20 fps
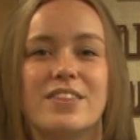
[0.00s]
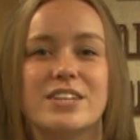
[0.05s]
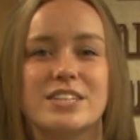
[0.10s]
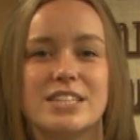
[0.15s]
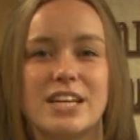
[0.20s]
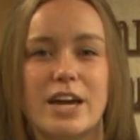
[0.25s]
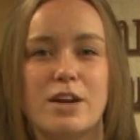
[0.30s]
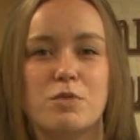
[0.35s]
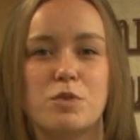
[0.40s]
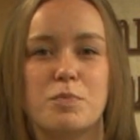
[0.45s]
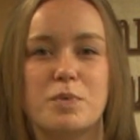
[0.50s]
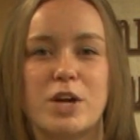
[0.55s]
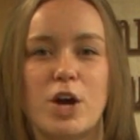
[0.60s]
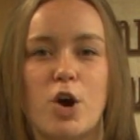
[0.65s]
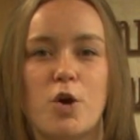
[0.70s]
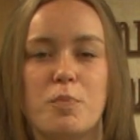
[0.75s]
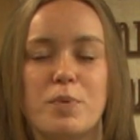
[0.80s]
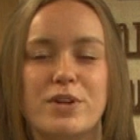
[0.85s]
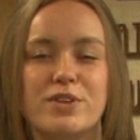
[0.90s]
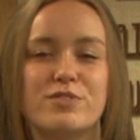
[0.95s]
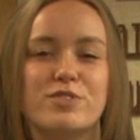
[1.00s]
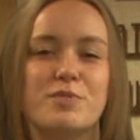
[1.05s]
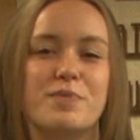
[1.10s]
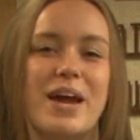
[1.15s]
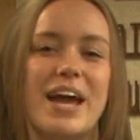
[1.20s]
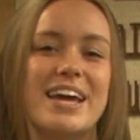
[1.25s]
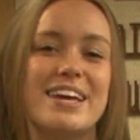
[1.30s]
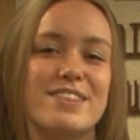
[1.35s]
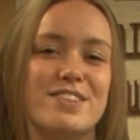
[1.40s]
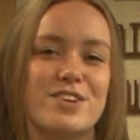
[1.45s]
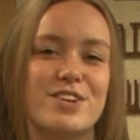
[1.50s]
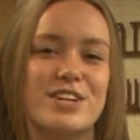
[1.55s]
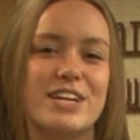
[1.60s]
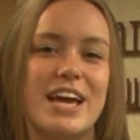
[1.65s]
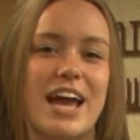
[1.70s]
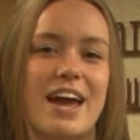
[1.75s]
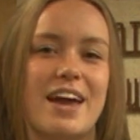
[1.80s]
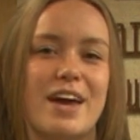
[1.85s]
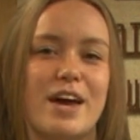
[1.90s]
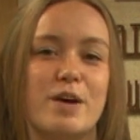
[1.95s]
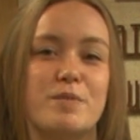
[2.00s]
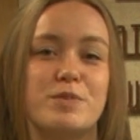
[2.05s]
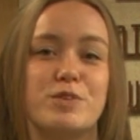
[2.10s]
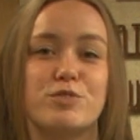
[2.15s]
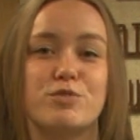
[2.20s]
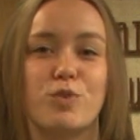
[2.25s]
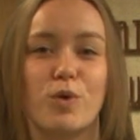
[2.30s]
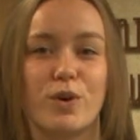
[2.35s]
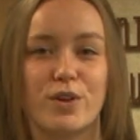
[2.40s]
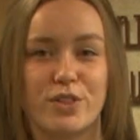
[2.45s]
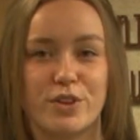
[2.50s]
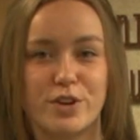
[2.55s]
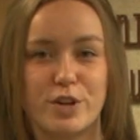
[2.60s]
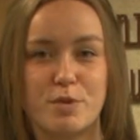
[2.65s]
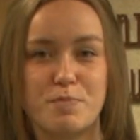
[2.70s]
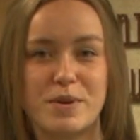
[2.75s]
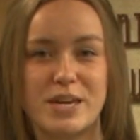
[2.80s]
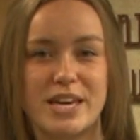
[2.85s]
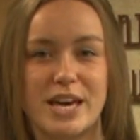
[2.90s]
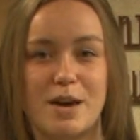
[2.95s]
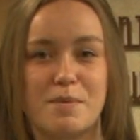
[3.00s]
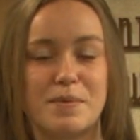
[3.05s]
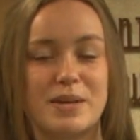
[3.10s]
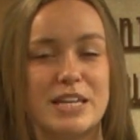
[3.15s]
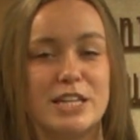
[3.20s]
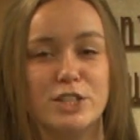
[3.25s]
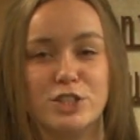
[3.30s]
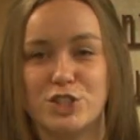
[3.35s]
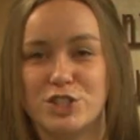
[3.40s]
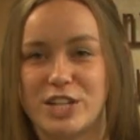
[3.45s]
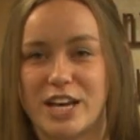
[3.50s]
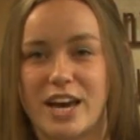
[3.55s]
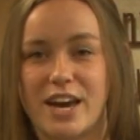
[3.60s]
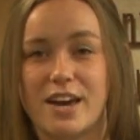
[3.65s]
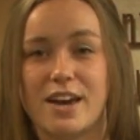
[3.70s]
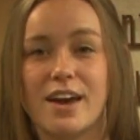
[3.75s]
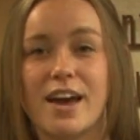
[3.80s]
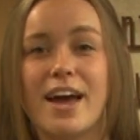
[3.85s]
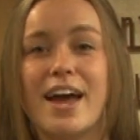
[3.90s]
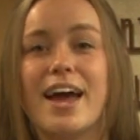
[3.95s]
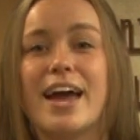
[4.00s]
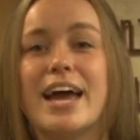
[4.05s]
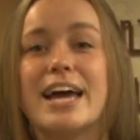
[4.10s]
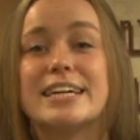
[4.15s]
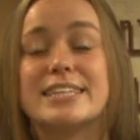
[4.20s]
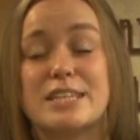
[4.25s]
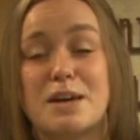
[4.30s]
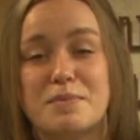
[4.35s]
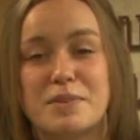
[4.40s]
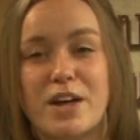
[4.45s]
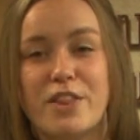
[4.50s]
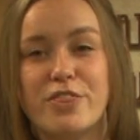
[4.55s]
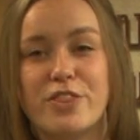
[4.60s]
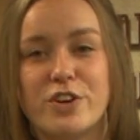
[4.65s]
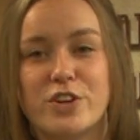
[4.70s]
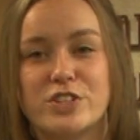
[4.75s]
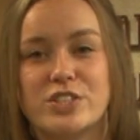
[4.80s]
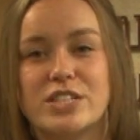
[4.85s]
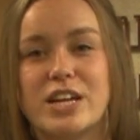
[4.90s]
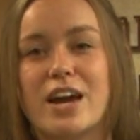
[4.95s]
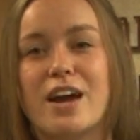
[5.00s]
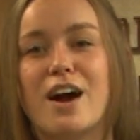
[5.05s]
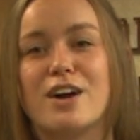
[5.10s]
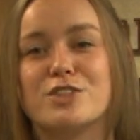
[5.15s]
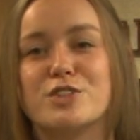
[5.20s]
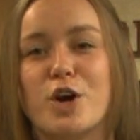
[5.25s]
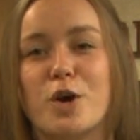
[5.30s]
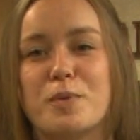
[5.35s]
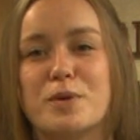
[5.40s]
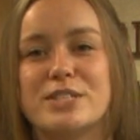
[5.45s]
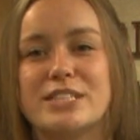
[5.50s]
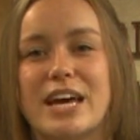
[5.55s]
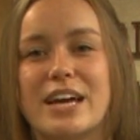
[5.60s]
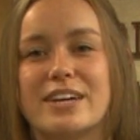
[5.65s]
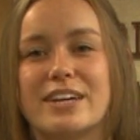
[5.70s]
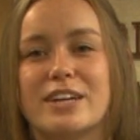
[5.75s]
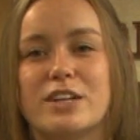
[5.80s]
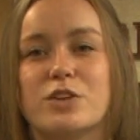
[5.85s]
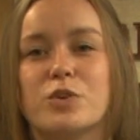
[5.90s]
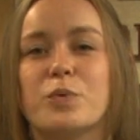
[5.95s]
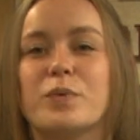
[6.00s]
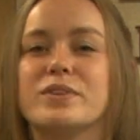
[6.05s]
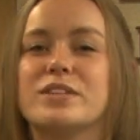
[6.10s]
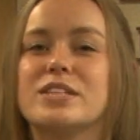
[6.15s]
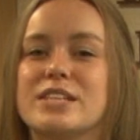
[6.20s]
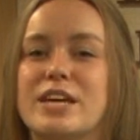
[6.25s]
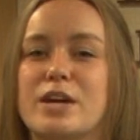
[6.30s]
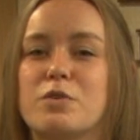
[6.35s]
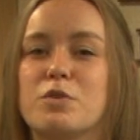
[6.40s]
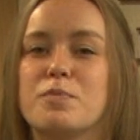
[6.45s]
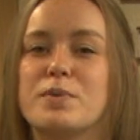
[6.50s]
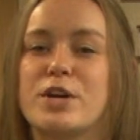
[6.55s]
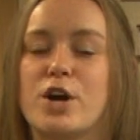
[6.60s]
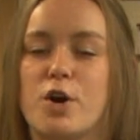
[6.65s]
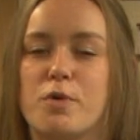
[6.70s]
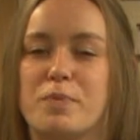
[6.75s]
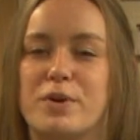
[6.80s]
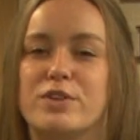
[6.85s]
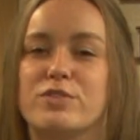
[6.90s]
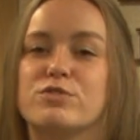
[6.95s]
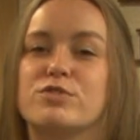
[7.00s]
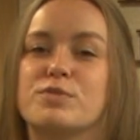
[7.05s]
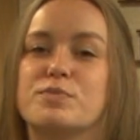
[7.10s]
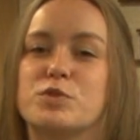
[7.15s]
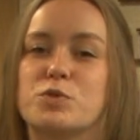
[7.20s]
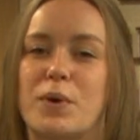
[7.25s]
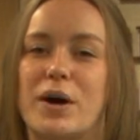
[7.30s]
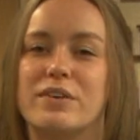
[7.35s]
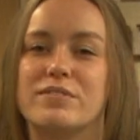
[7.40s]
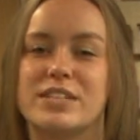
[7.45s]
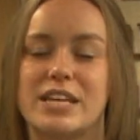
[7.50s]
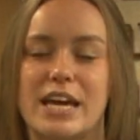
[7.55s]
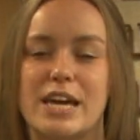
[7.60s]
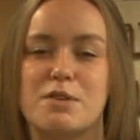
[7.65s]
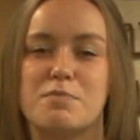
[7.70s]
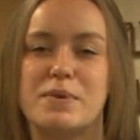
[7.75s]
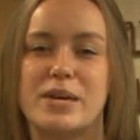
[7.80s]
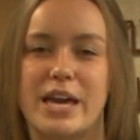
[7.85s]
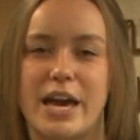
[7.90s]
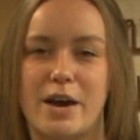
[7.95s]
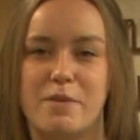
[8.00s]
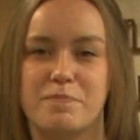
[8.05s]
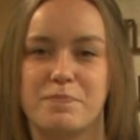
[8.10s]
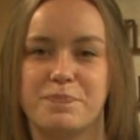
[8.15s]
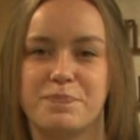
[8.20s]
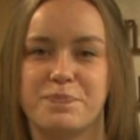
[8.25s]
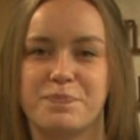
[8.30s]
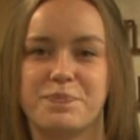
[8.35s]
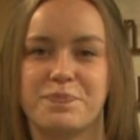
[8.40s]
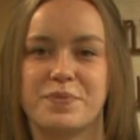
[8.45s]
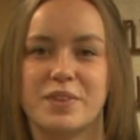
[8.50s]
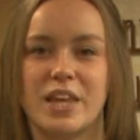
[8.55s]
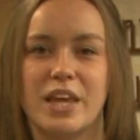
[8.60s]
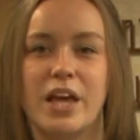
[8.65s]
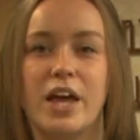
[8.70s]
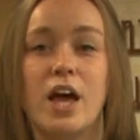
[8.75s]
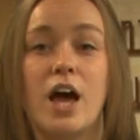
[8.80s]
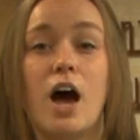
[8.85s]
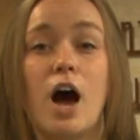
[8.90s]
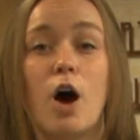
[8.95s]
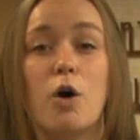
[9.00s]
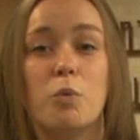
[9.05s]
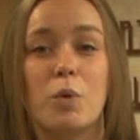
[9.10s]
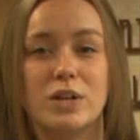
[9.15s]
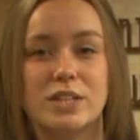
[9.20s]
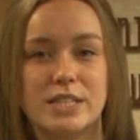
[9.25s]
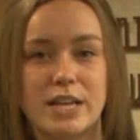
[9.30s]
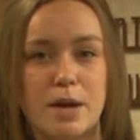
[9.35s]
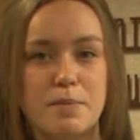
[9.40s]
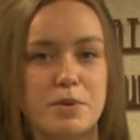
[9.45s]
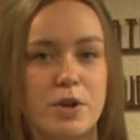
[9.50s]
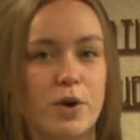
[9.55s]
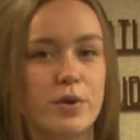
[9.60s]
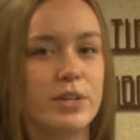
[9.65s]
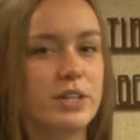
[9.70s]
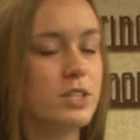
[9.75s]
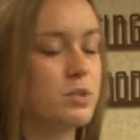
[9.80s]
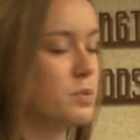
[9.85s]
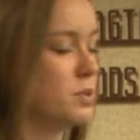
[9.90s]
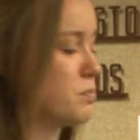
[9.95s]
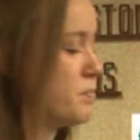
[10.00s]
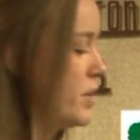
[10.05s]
The site will be open from eight thirty a m to four thirty p m each day, except on Thursday, October second, the site will be open from twelve to eight p m A one-time notice